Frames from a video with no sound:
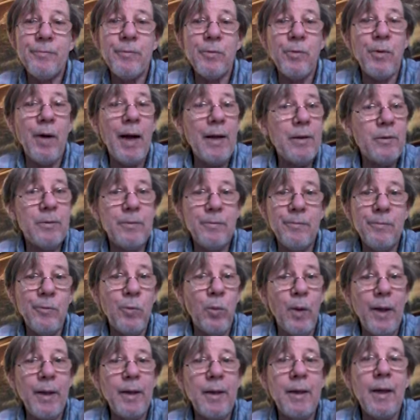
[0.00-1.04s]
right
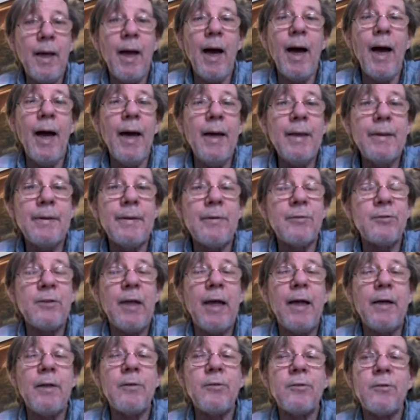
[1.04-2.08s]
wing guy
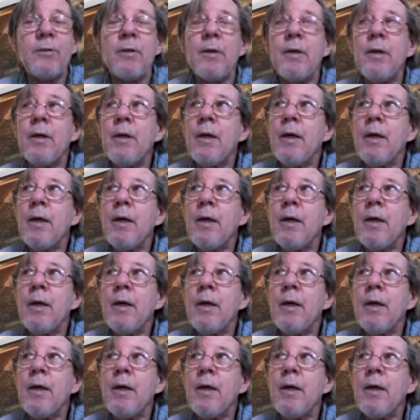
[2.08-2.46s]
DeSantis,